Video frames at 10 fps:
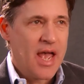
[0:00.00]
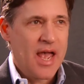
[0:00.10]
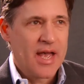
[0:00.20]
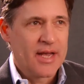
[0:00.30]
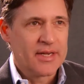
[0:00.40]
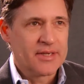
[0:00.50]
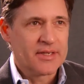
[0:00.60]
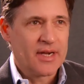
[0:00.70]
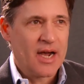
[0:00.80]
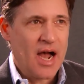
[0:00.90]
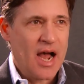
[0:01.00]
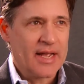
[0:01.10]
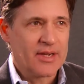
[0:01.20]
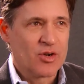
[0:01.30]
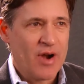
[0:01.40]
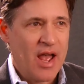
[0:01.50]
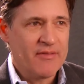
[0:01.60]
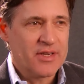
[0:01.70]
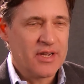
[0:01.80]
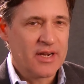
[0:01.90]
And I
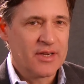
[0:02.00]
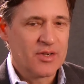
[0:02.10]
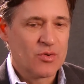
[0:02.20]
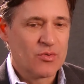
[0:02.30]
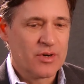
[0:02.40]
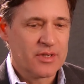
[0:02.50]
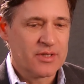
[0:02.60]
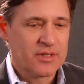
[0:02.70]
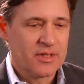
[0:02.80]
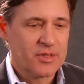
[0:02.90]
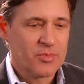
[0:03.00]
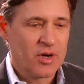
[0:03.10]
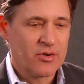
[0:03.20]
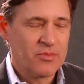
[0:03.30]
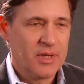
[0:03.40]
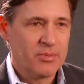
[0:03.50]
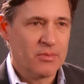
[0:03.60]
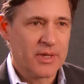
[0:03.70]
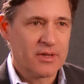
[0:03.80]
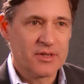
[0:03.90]
gravitated towards the smart growth people
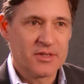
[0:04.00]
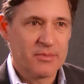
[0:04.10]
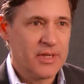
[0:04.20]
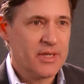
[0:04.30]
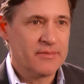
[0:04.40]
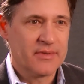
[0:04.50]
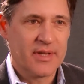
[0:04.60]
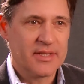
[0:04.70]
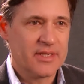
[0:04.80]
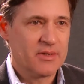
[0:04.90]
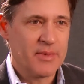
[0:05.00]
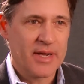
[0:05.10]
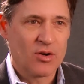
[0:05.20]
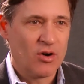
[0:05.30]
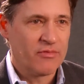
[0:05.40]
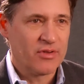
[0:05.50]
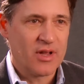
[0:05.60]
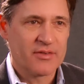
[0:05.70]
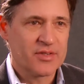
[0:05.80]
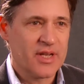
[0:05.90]
because, to me, they seem to make an awful
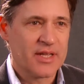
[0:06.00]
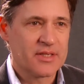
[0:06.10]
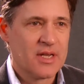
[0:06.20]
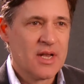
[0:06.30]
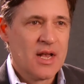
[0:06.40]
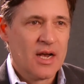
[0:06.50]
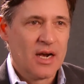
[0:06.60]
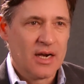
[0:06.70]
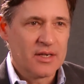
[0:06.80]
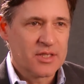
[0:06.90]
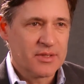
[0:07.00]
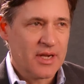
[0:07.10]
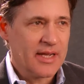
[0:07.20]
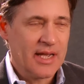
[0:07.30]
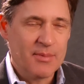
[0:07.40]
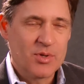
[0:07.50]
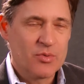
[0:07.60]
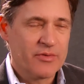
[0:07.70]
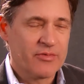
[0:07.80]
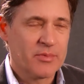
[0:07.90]
lot of sense. I came
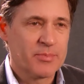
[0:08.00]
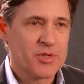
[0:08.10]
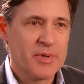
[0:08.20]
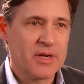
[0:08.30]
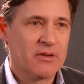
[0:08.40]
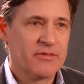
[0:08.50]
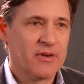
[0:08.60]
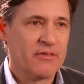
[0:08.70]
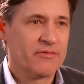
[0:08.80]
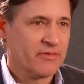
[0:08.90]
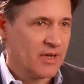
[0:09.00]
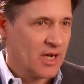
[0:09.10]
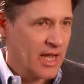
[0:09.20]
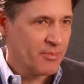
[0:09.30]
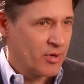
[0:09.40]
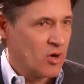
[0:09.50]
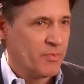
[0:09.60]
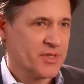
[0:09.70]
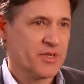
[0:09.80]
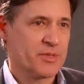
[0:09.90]
to it from the perspective of a
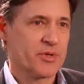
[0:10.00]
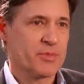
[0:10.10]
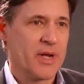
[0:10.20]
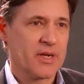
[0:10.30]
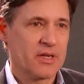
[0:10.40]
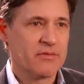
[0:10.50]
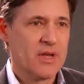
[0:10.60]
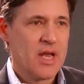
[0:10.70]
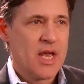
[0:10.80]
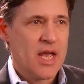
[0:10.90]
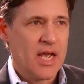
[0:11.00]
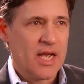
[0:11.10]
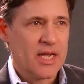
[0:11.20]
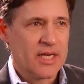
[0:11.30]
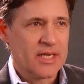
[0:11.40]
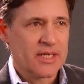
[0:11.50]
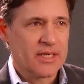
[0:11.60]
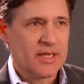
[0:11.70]
pro-business perspective, and